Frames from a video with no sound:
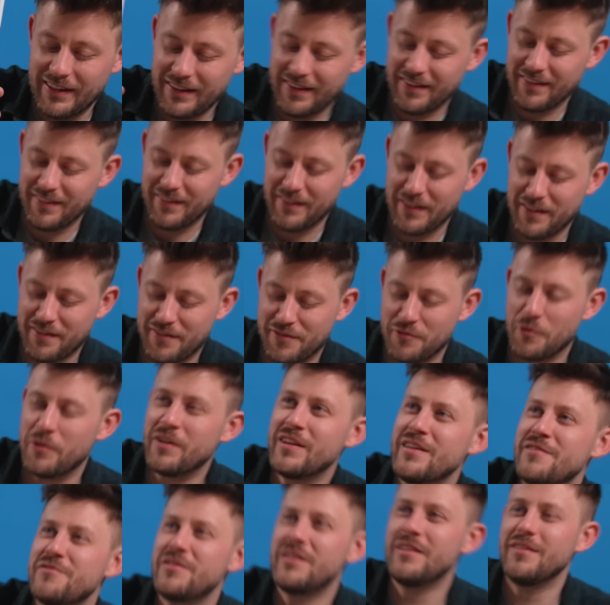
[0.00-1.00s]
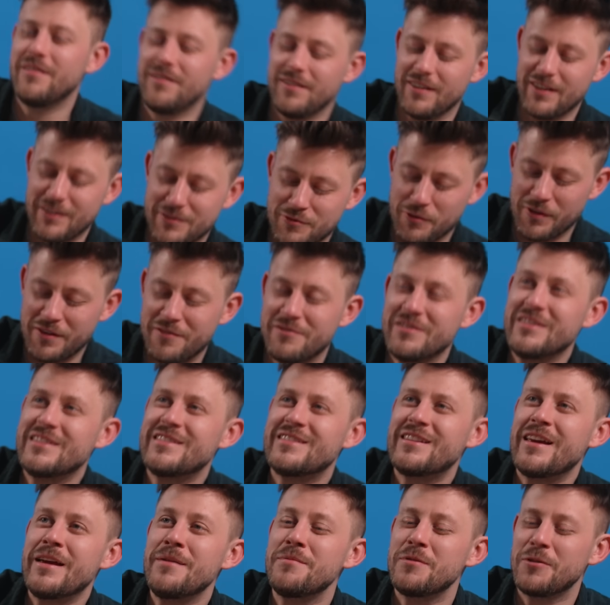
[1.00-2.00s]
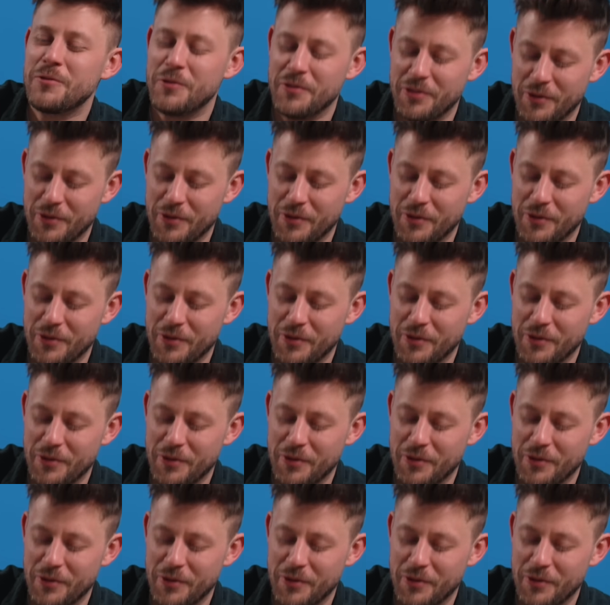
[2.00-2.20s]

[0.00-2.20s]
It's, it's not even it's not even stable